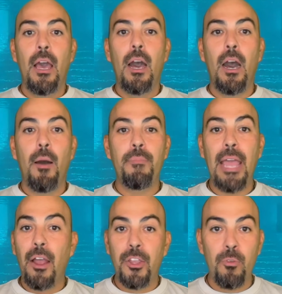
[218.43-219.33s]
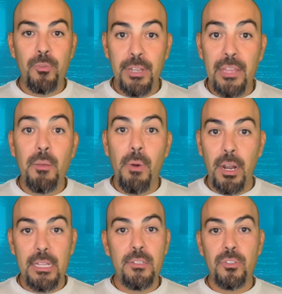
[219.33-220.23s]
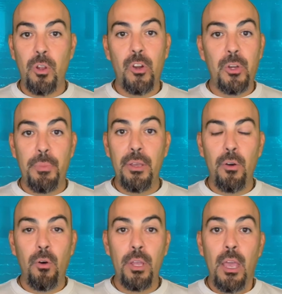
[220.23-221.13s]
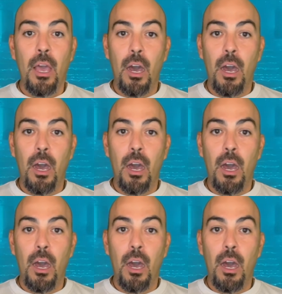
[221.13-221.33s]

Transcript: now you need the money to start your build.